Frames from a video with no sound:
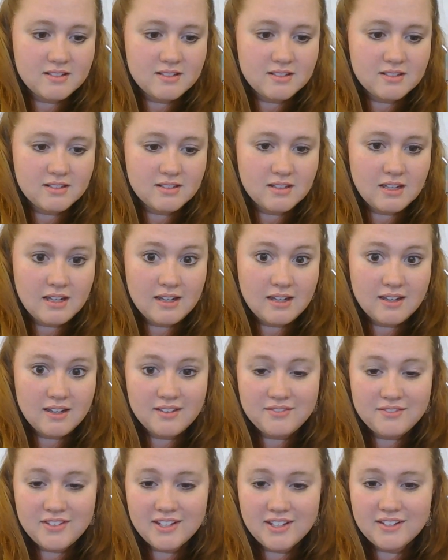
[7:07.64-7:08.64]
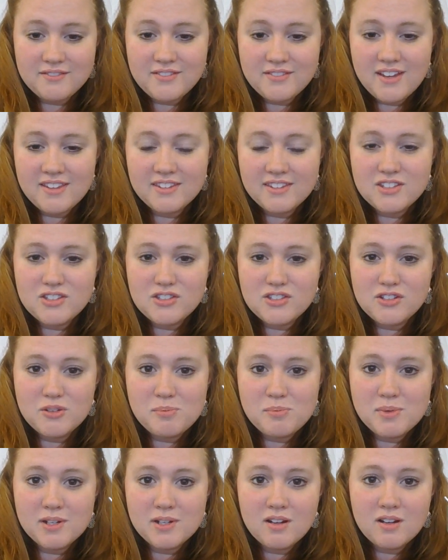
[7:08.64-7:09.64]
If I can find this
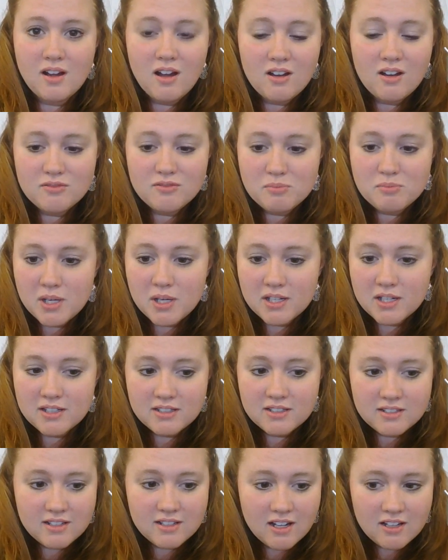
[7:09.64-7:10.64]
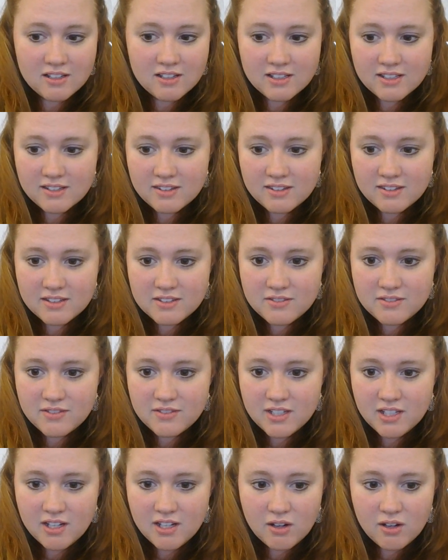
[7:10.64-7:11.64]
stupid off button, I'll end this
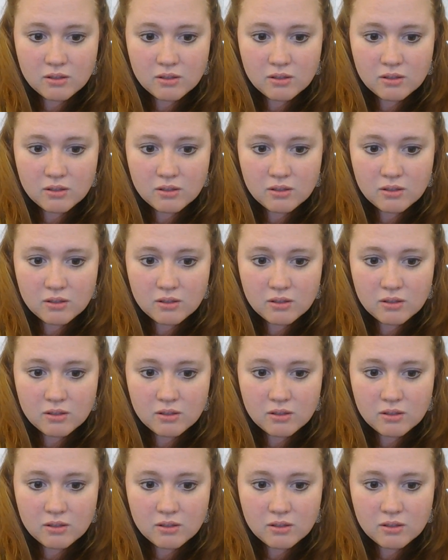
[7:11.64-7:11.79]
video.